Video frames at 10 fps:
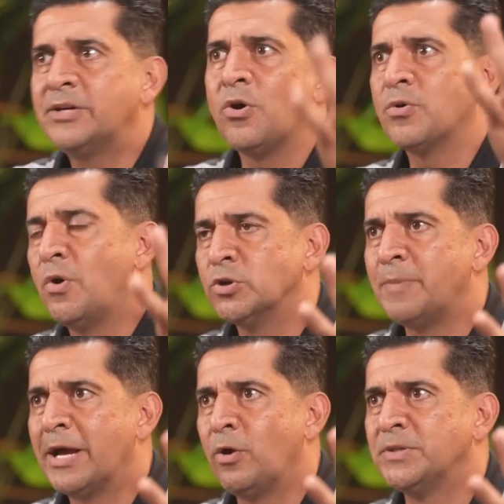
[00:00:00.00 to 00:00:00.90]
Tico
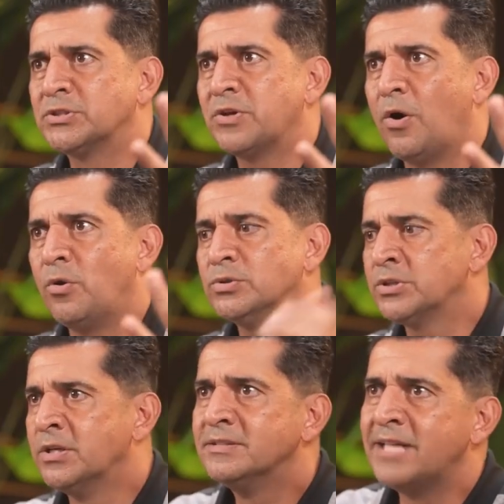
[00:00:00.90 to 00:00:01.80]
goes, my oldest
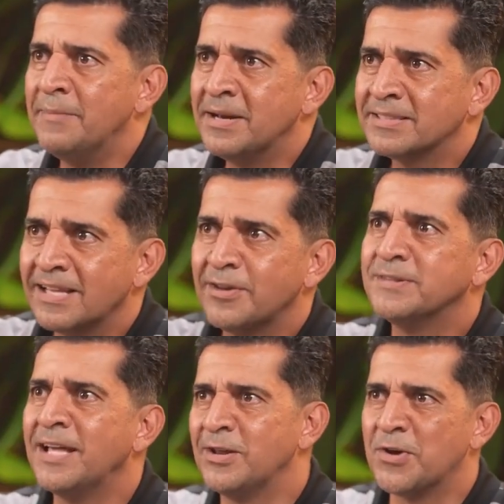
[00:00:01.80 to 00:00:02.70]
goes. 10 minutes later,
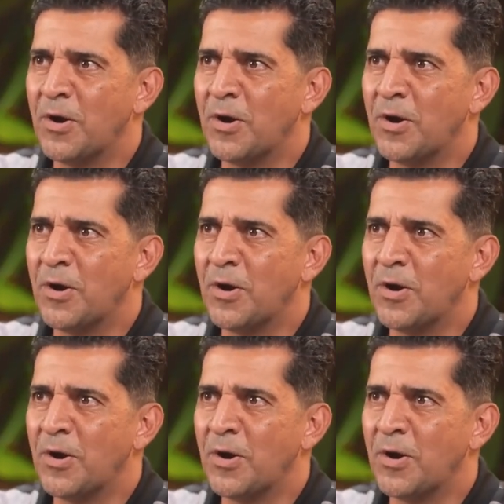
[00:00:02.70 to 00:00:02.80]
Dylan